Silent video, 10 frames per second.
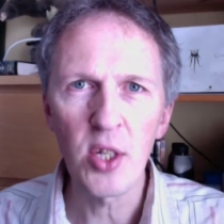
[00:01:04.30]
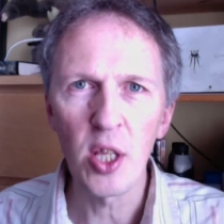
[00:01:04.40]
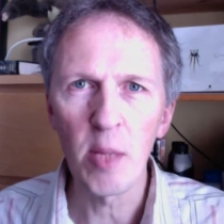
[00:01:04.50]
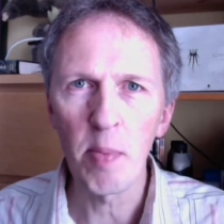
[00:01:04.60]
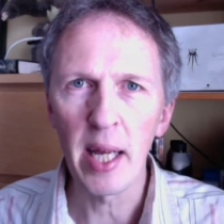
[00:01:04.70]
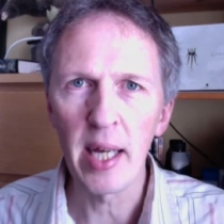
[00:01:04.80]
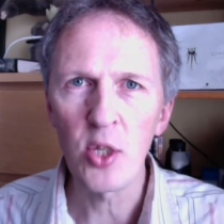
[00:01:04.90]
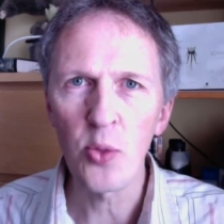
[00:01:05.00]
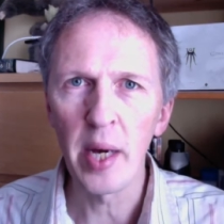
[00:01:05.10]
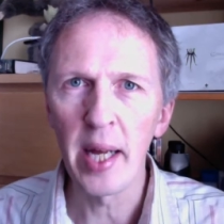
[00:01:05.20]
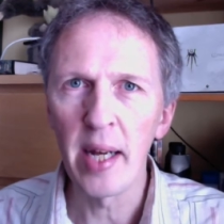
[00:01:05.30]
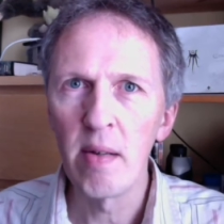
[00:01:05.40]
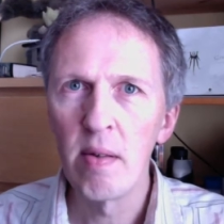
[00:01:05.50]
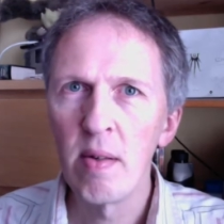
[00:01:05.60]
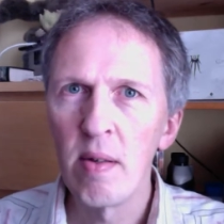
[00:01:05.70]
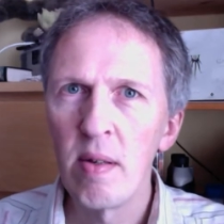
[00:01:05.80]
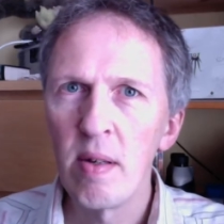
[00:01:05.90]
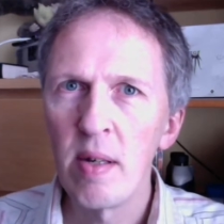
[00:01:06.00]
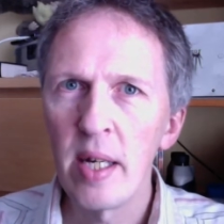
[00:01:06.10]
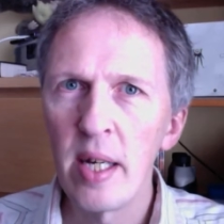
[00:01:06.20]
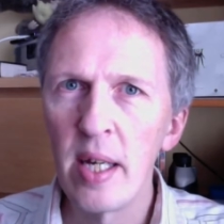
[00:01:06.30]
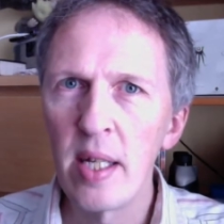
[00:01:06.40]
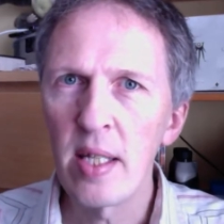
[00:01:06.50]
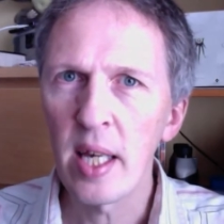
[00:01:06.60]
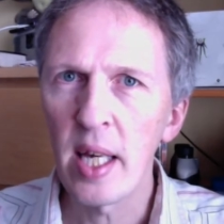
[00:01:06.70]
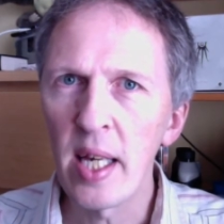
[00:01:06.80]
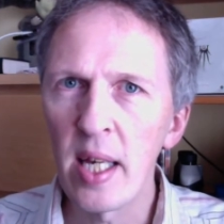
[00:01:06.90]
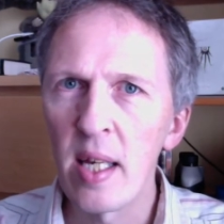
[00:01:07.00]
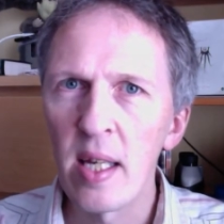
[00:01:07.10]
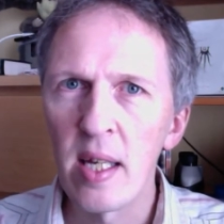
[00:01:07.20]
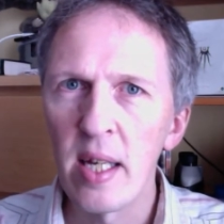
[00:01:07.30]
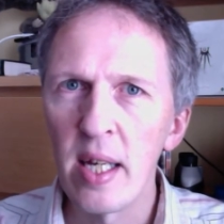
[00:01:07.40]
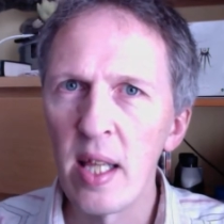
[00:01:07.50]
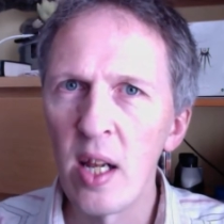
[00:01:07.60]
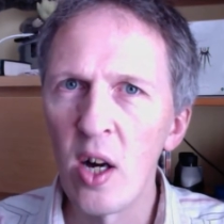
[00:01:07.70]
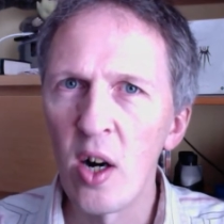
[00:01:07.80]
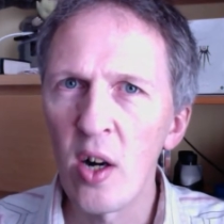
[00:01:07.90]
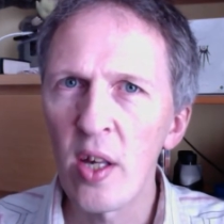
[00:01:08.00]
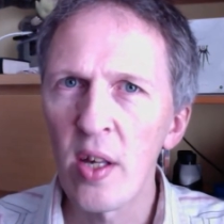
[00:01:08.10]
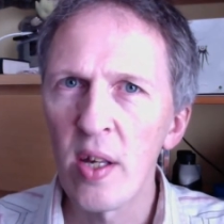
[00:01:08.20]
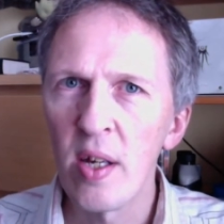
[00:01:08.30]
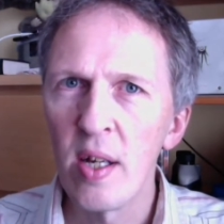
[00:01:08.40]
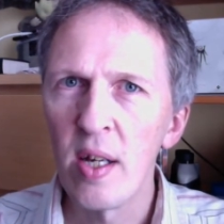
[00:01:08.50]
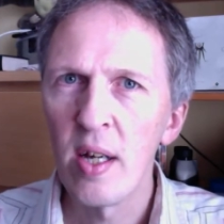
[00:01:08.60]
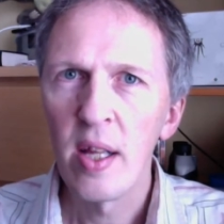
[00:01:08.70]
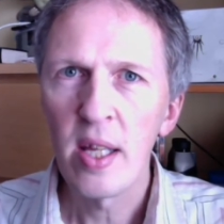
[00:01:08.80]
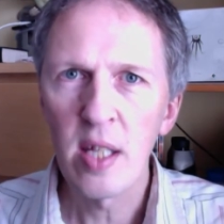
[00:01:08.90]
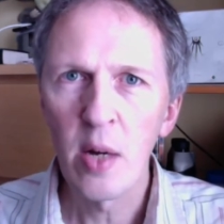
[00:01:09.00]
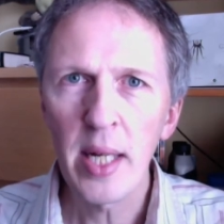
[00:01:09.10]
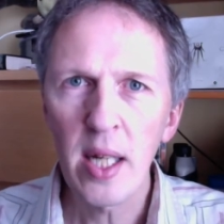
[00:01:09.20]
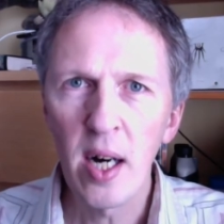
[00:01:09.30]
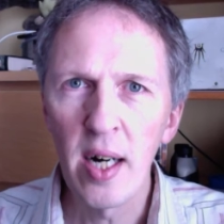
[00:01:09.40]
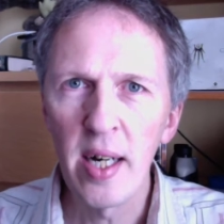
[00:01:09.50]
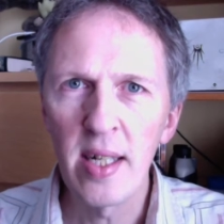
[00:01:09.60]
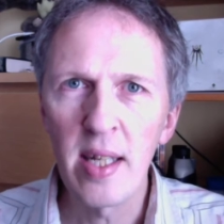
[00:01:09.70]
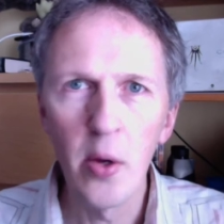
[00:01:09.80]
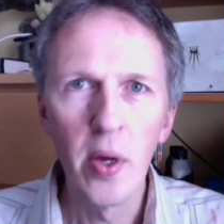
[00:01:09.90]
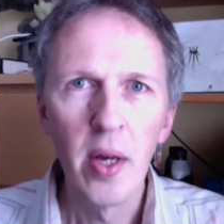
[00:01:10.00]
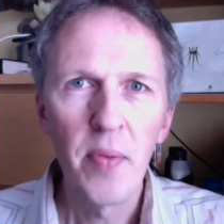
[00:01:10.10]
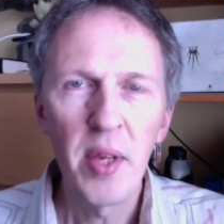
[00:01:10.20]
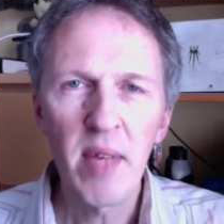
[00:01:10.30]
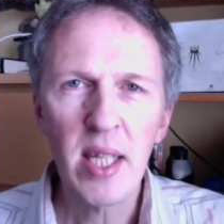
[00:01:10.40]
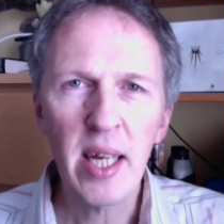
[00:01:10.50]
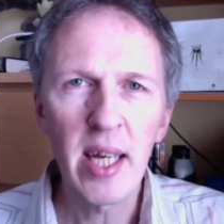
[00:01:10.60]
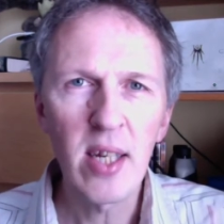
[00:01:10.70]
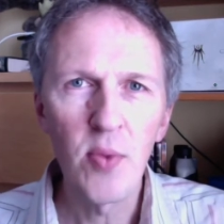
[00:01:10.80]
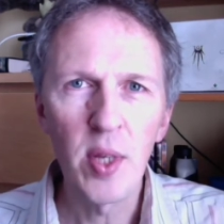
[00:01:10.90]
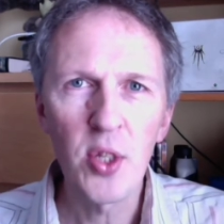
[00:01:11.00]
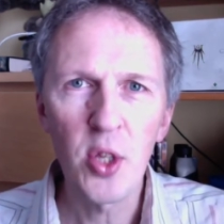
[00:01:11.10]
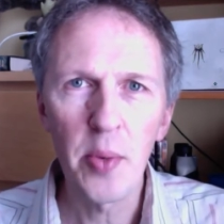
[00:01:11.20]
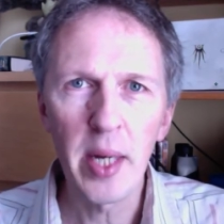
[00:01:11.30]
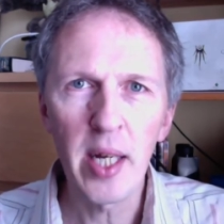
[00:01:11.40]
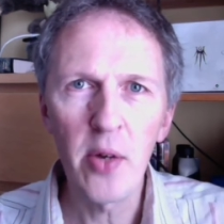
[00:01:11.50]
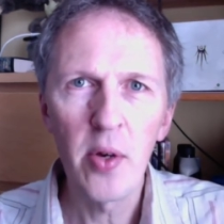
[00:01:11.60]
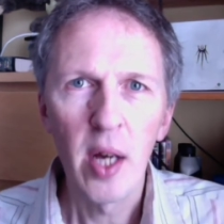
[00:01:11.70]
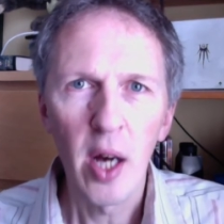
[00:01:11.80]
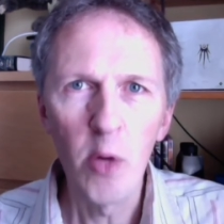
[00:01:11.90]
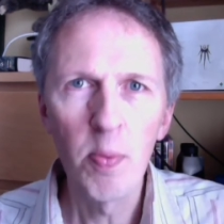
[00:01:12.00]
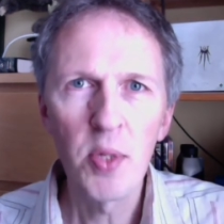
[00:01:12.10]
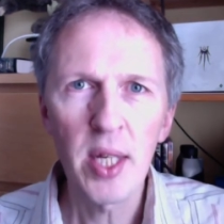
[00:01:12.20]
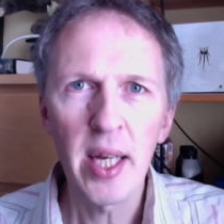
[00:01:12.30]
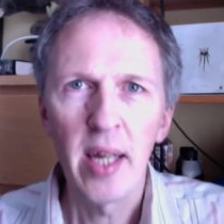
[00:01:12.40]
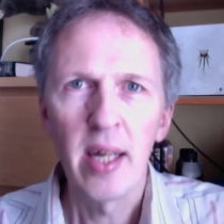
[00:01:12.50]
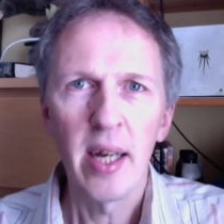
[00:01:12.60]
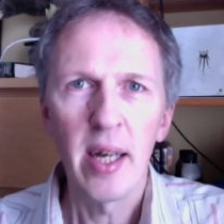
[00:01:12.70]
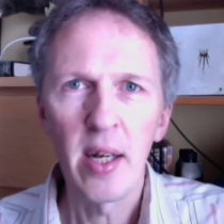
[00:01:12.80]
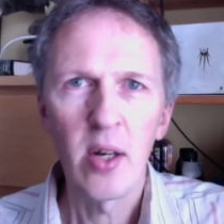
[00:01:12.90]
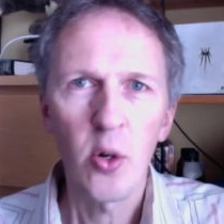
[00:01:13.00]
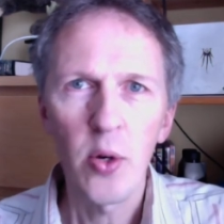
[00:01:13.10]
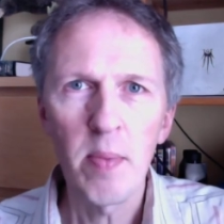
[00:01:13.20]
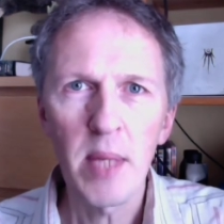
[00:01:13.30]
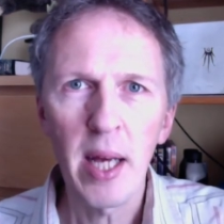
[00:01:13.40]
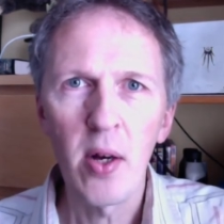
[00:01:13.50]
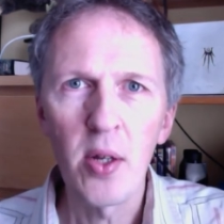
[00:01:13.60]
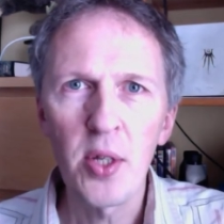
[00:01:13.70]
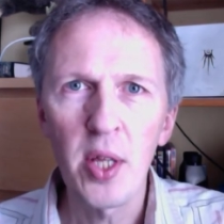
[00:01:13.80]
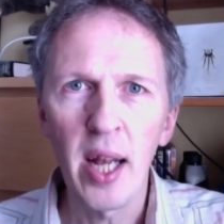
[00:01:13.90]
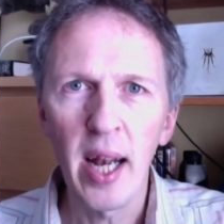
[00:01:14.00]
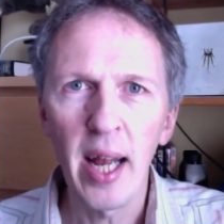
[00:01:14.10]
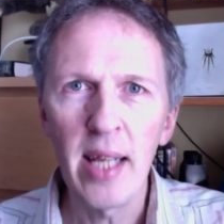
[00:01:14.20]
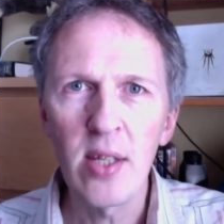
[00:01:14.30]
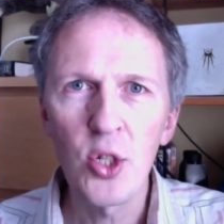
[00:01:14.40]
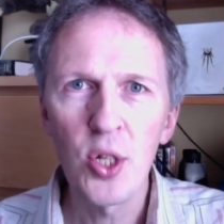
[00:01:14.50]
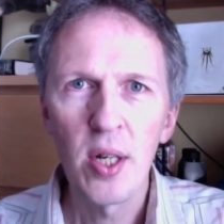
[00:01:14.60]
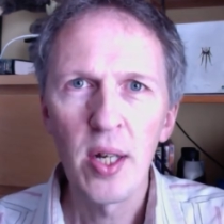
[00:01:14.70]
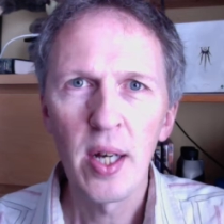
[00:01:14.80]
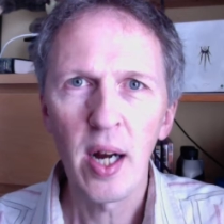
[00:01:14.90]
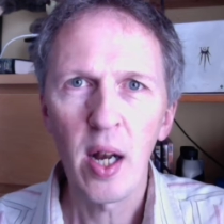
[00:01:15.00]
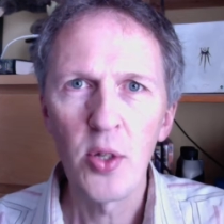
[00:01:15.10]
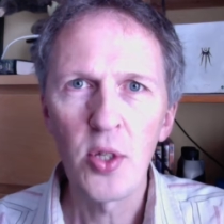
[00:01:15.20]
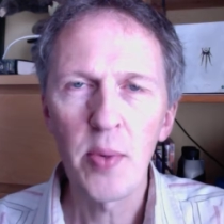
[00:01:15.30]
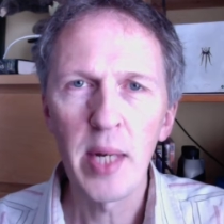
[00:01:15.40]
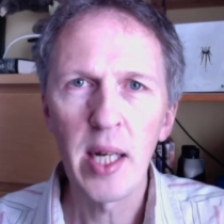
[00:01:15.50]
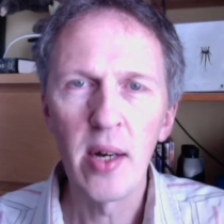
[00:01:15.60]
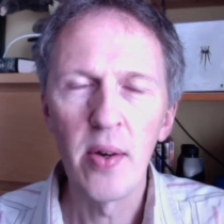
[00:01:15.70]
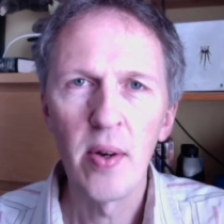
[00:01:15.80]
the place when here's the key in the lock. There's nowhere to hide, so the investigator runs to the window, opens it and creeps out onto the ledge and closes the window.